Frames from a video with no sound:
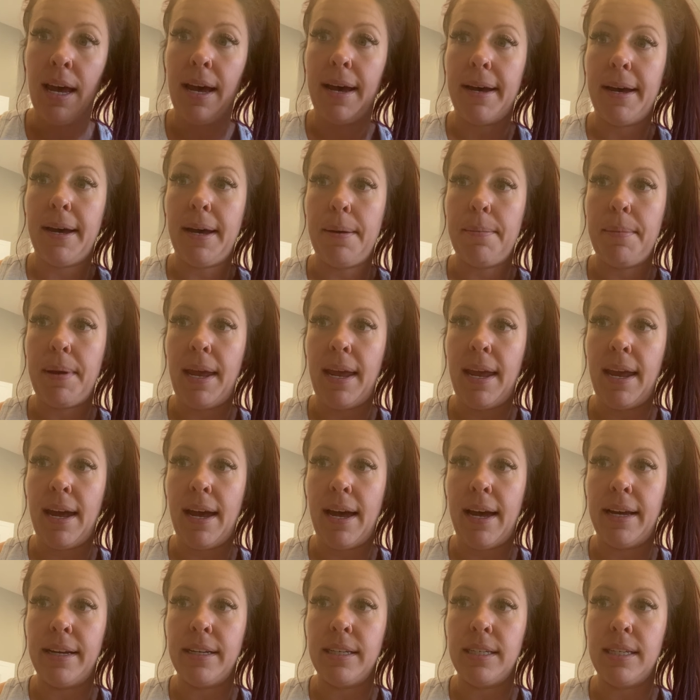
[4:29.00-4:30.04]

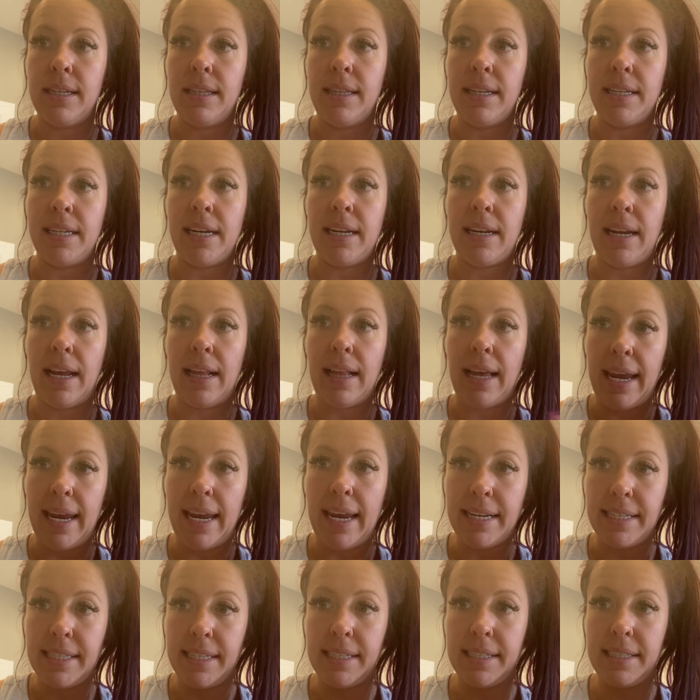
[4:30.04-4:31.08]
And the DNA
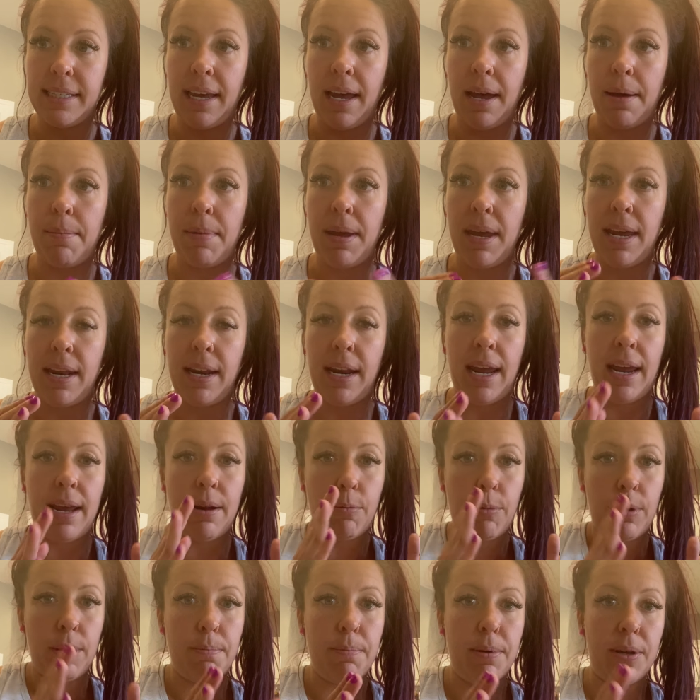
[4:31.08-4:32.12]
ligases come in
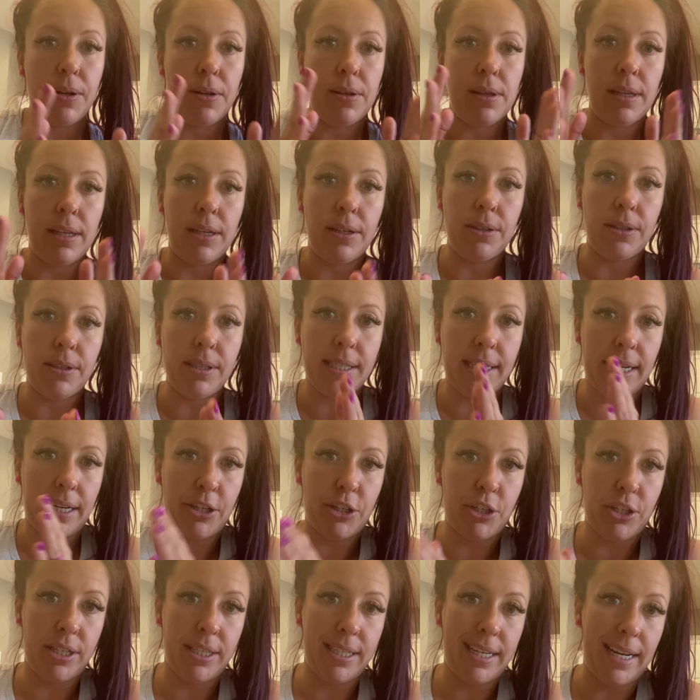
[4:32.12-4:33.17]
and we build little
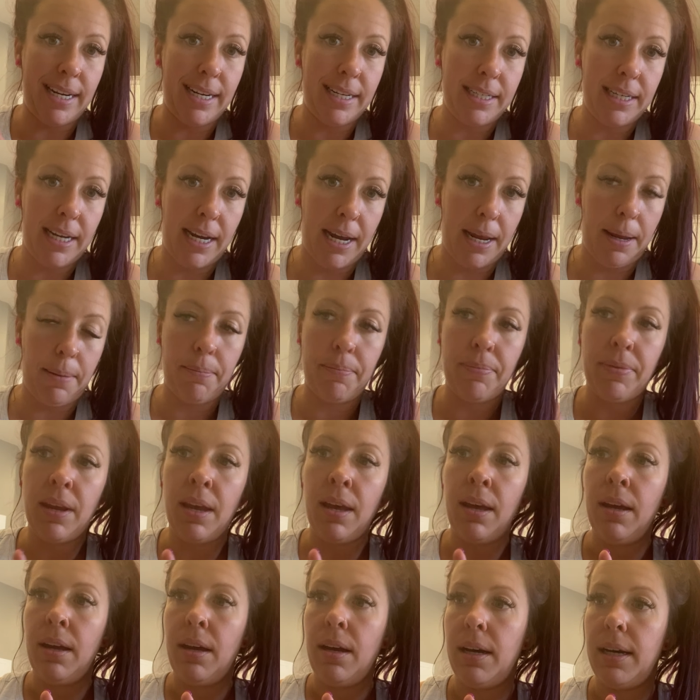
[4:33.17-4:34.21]
sections at a time.
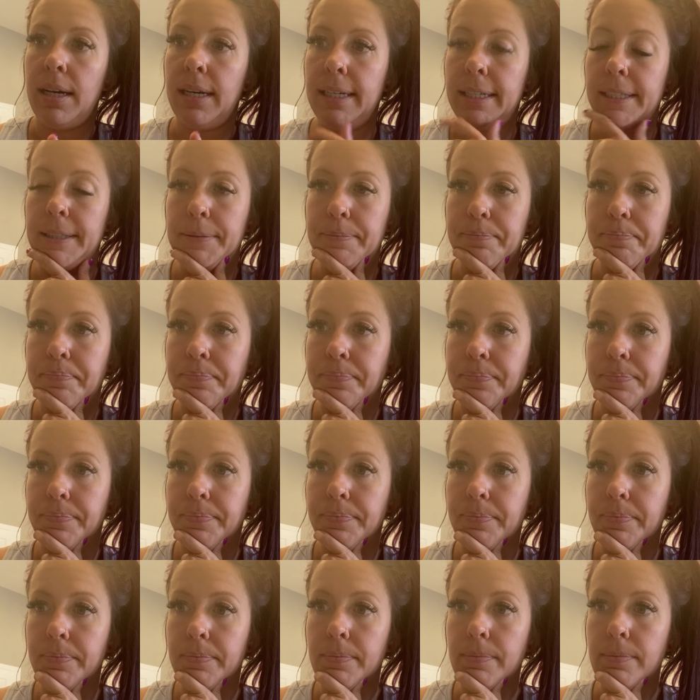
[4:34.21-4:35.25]
And
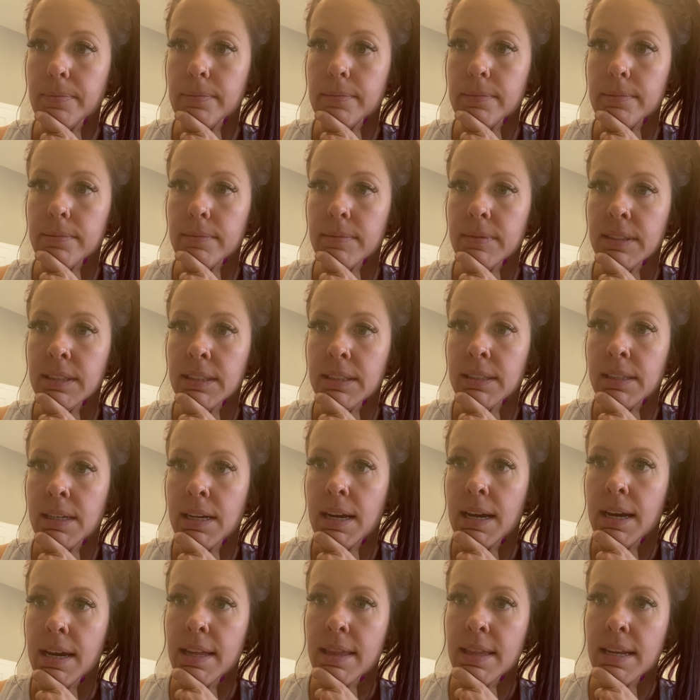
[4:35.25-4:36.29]

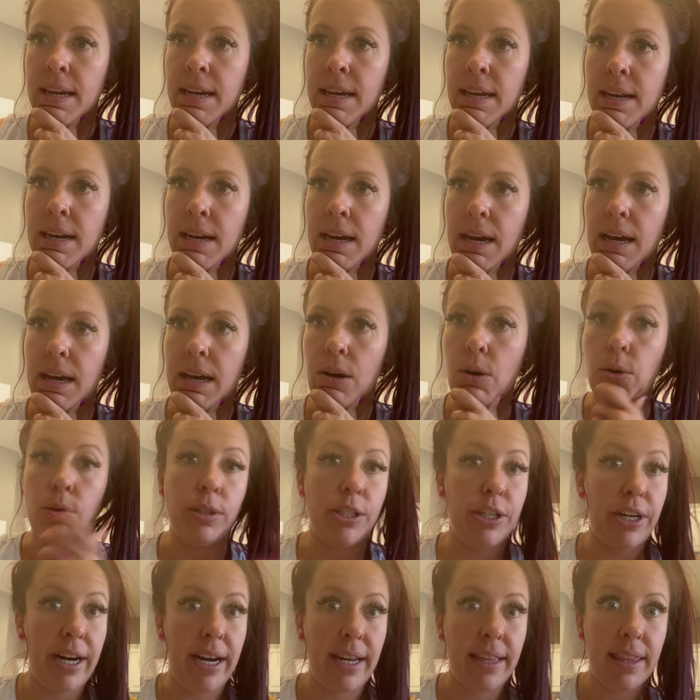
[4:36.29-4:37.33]
then,
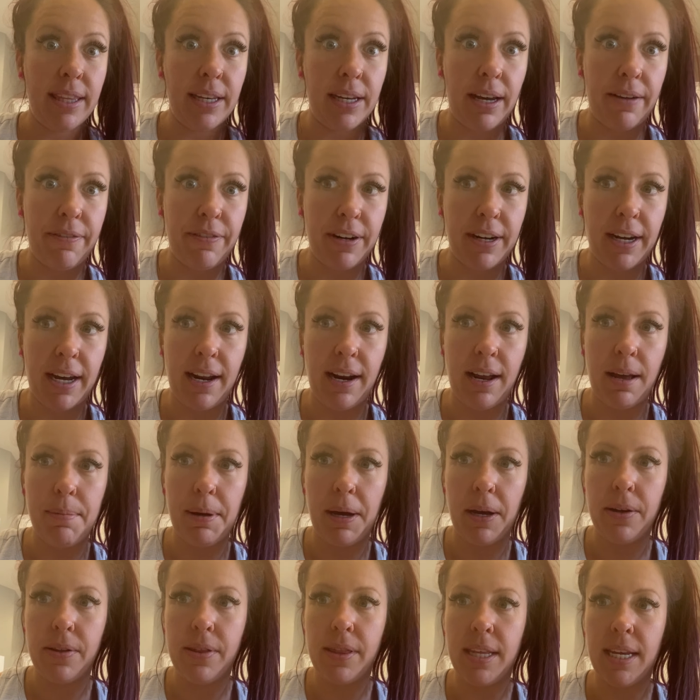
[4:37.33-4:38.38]
I forgot
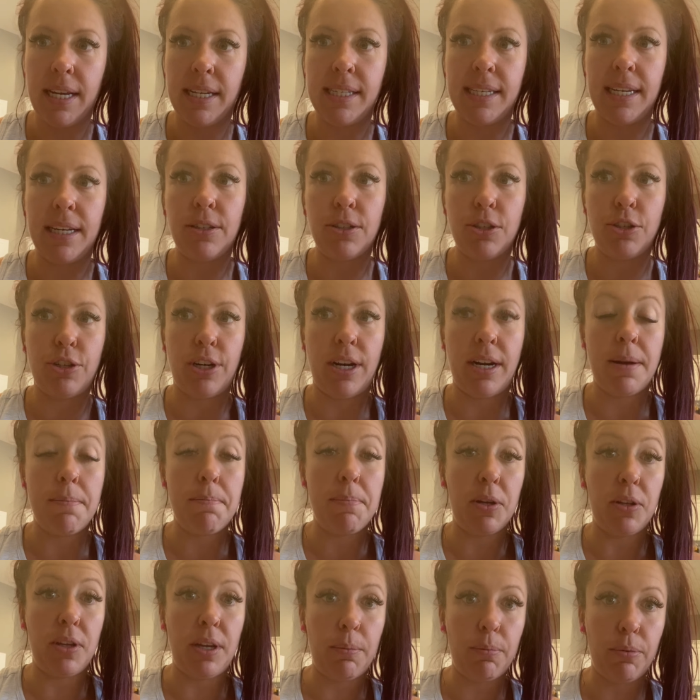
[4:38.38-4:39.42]
about the single-stranded
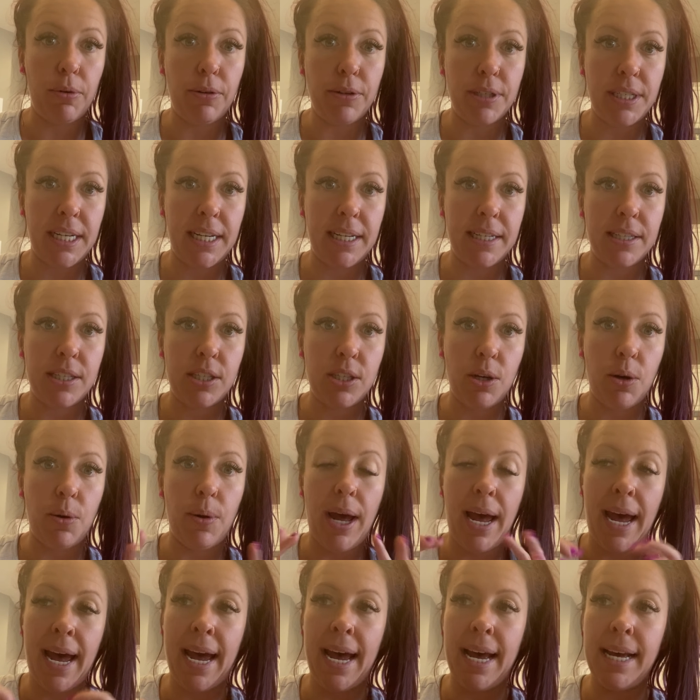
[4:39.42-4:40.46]
building proteins.
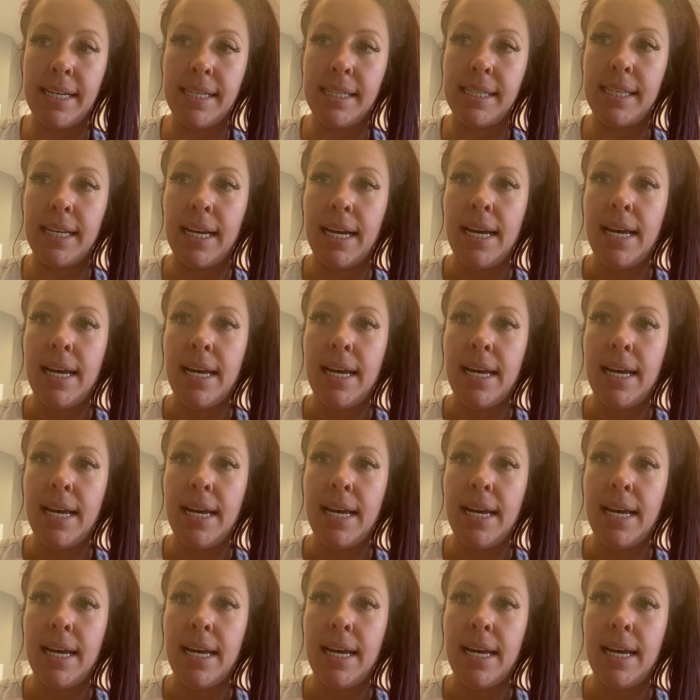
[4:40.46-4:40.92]
So as